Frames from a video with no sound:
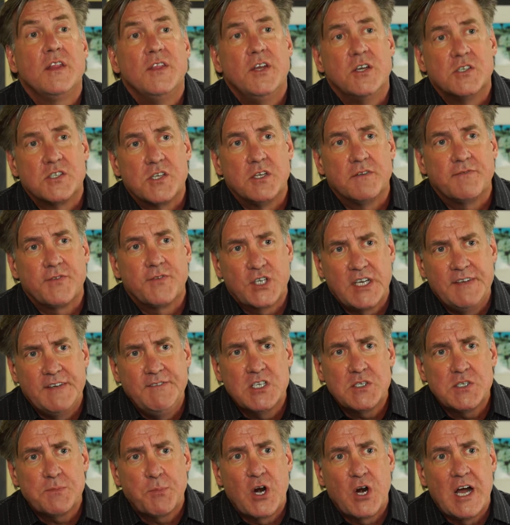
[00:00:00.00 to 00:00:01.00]
There's the
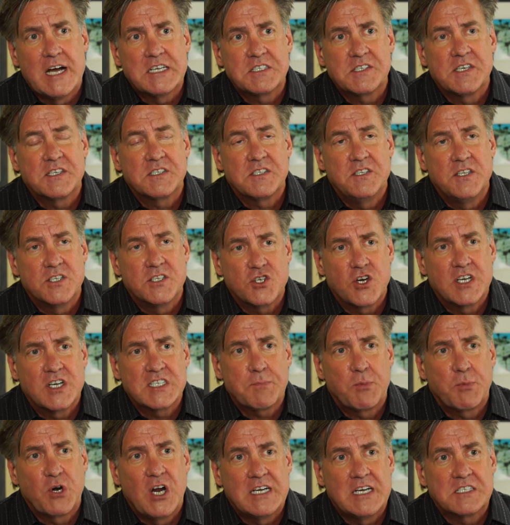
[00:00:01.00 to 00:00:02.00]
forgiveness process and the
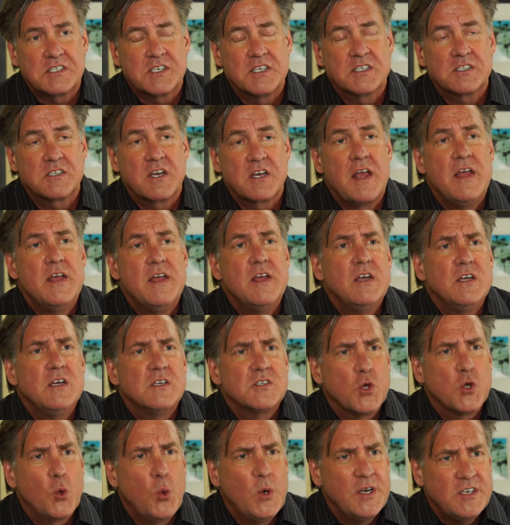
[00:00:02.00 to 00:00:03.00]
trust process.
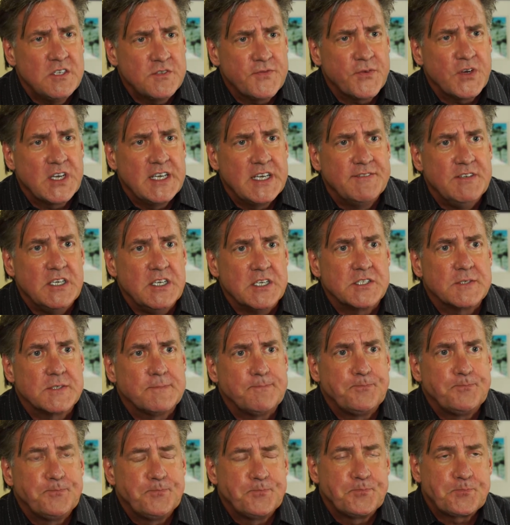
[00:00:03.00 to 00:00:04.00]
So what is forgiveness?